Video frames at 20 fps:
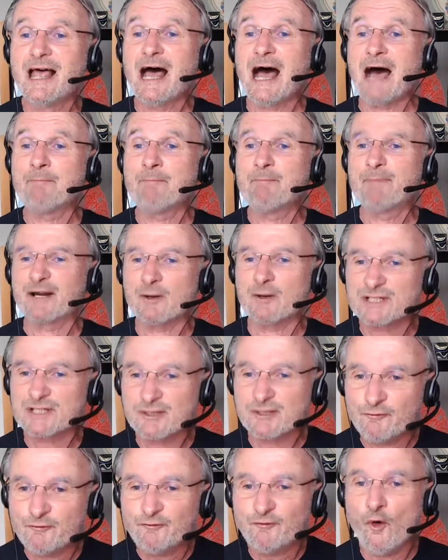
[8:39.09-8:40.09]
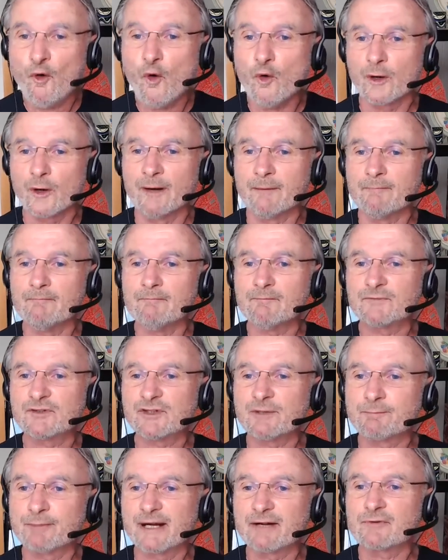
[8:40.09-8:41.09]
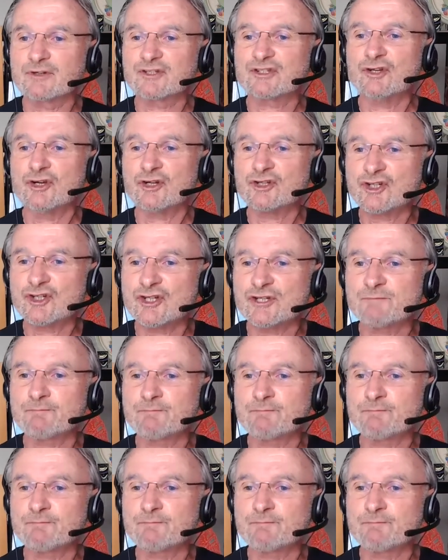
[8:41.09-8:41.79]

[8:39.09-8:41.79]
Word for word: uh, but it was a forum to bring researchers,